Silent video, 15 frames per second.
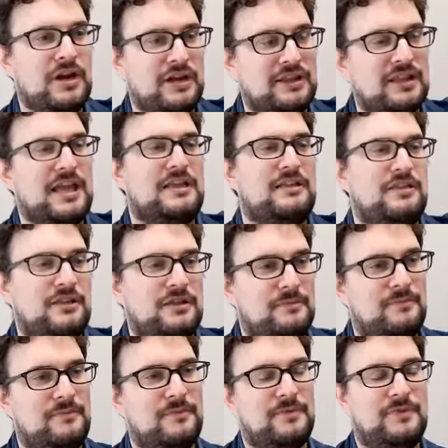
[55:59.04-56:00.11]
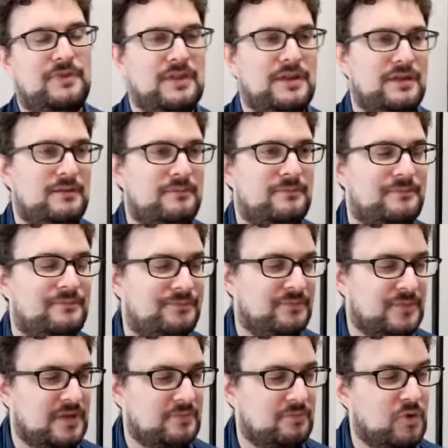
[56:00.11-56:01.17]
like the
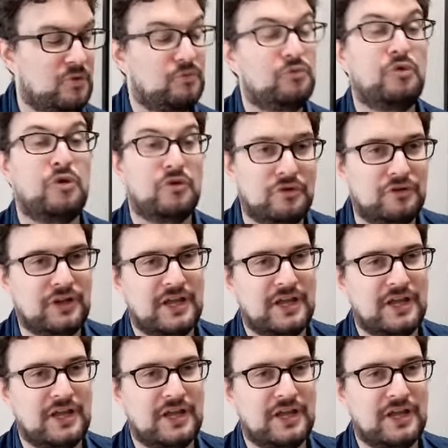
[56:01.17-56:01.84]
more rural